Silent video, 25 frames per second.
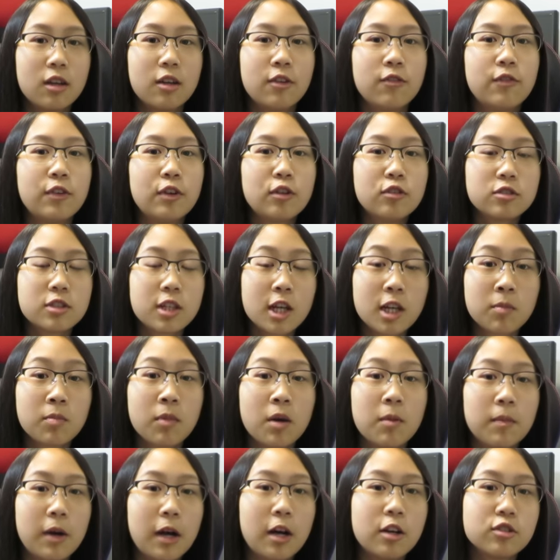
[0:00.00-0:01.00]
It feels like
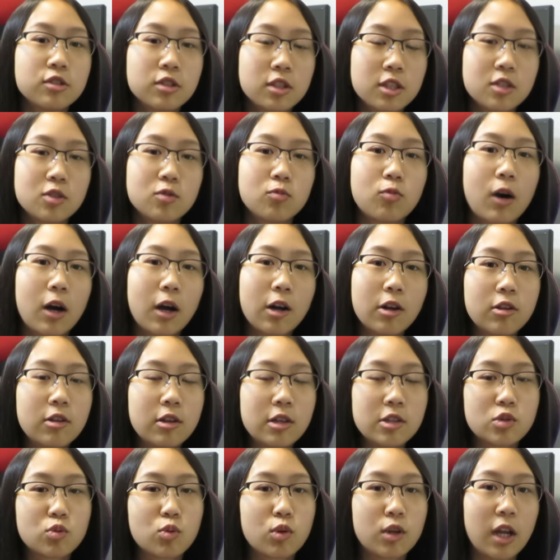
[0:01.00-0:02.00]
my mouse is
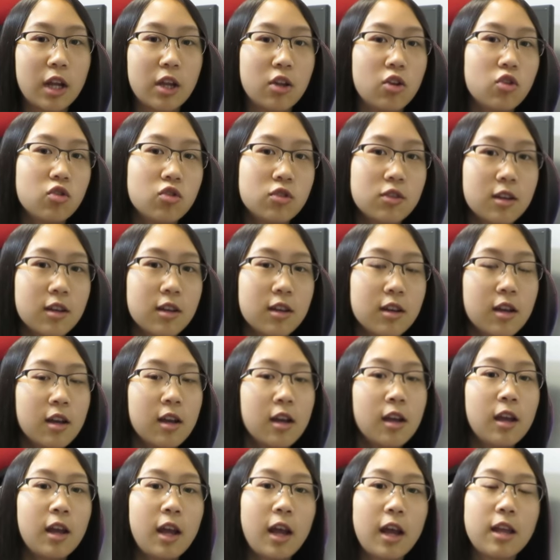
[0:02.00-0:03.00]
wireless when I use it,
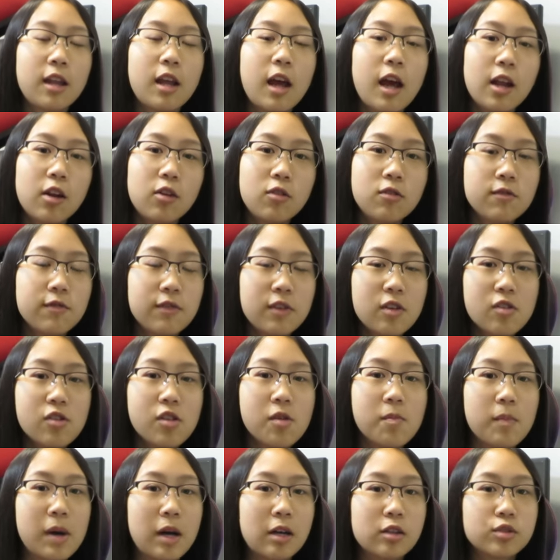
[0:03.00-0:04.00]
and I don't feel
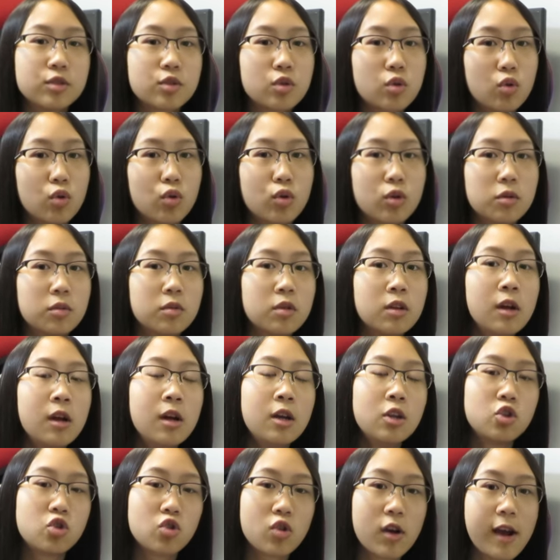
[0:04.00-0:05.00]
the mouse cord
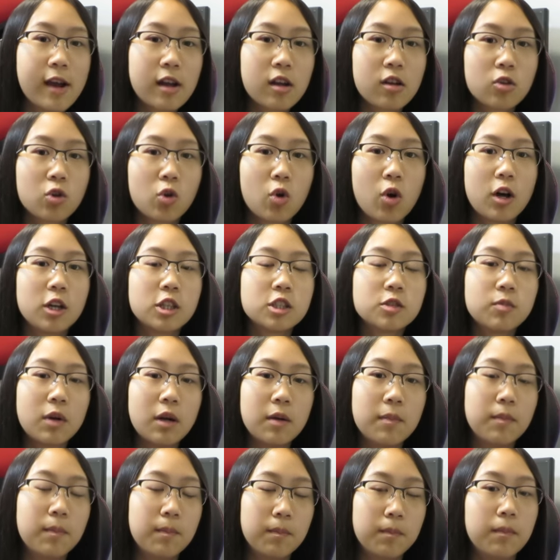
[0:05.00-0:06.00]
drag across
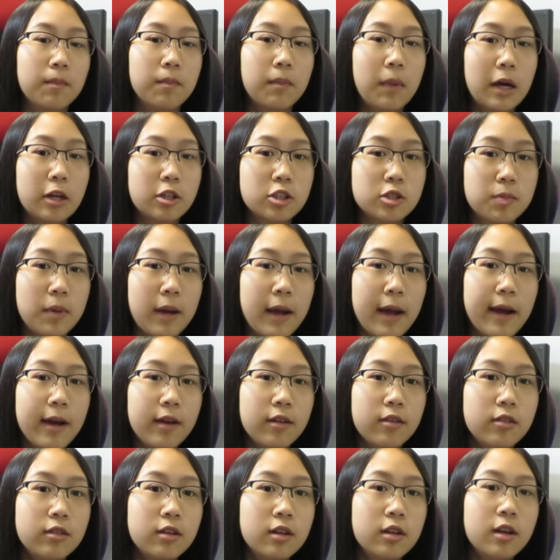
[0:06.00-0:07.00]
my mouse
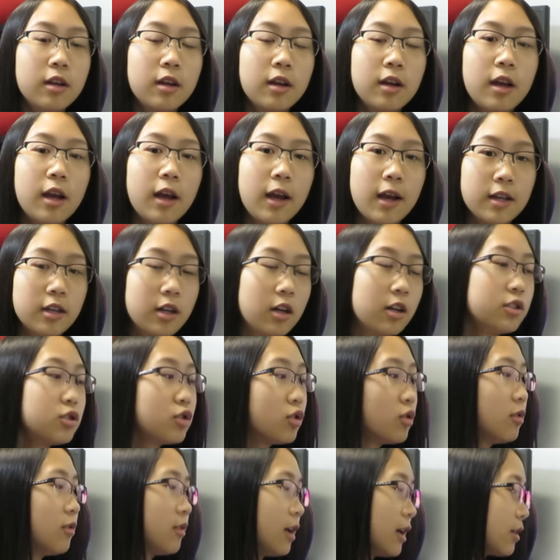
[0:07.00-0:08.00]
pad. And I
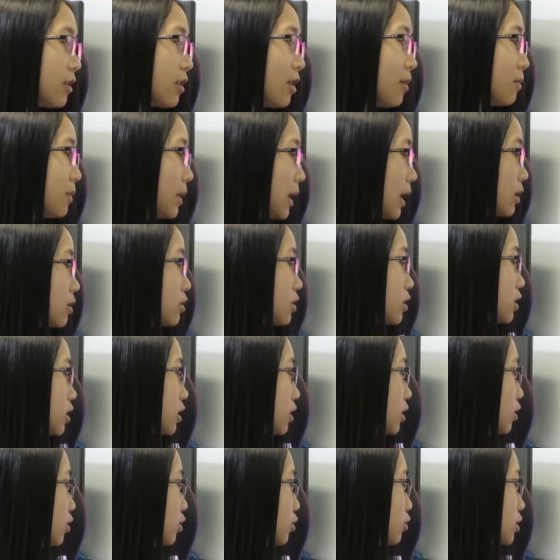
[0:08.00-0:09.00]
also like the mouse
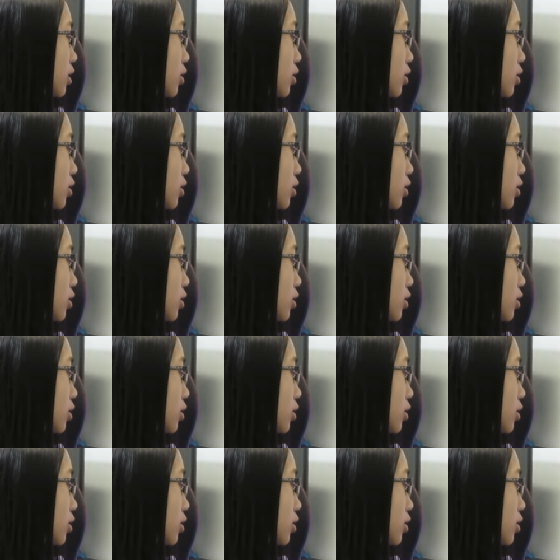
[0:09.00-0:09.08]
too.